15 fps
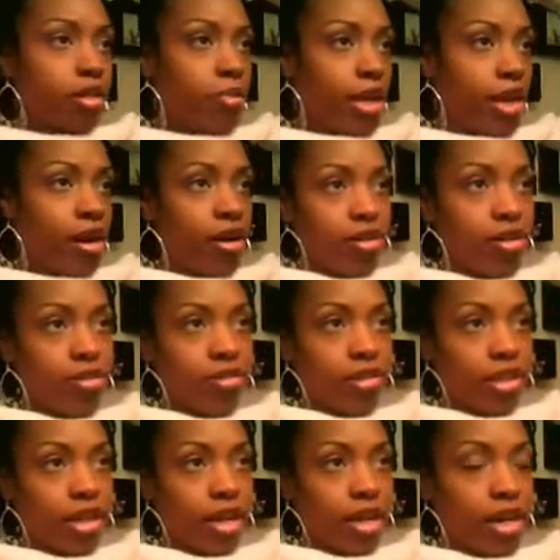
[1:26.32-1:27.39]
that's about
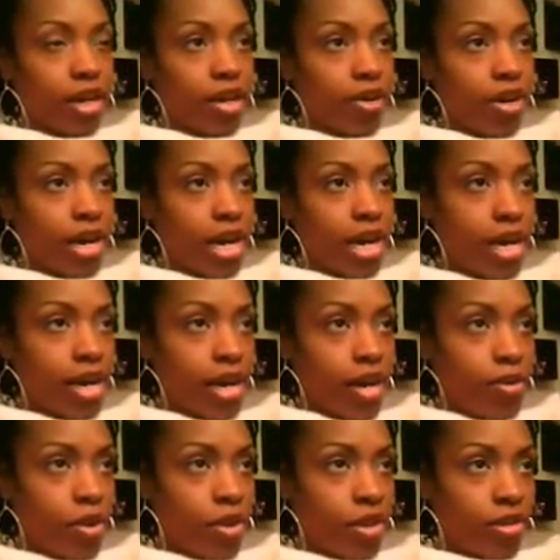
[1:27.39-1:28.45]
how
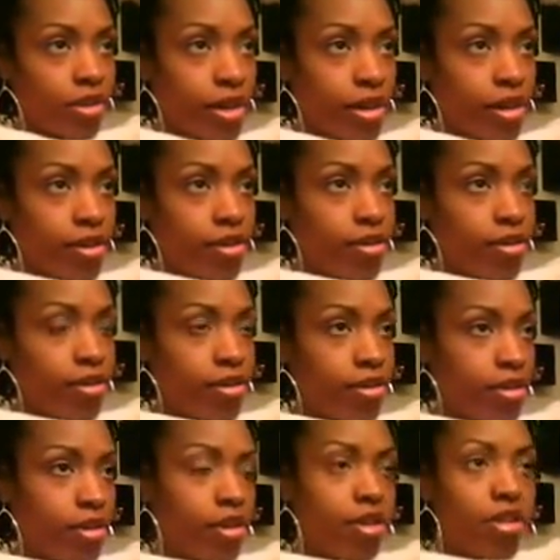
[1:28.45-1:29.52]
high I want that,
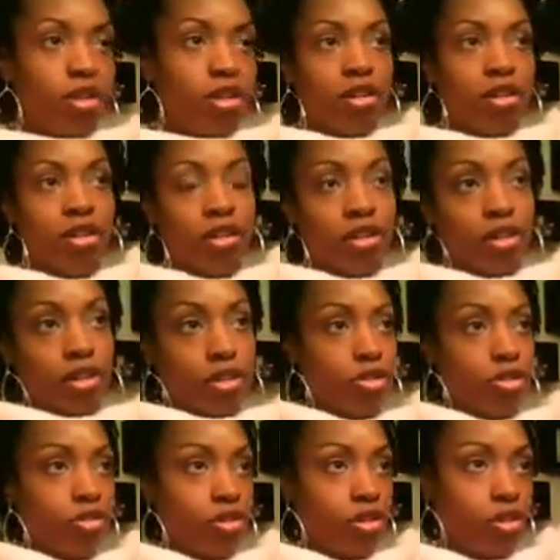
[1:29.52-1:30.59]

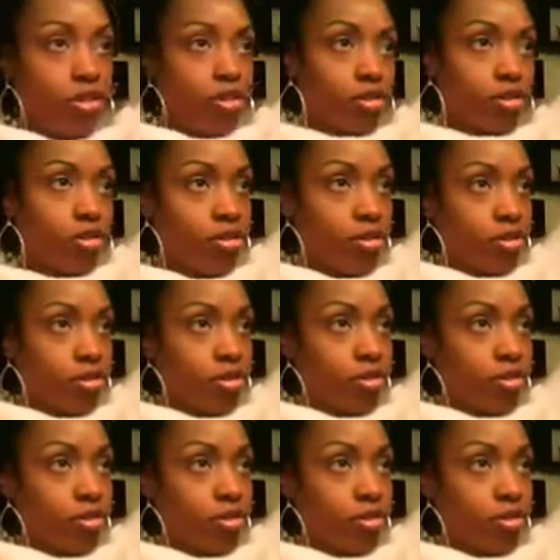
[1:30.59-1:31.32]
actually.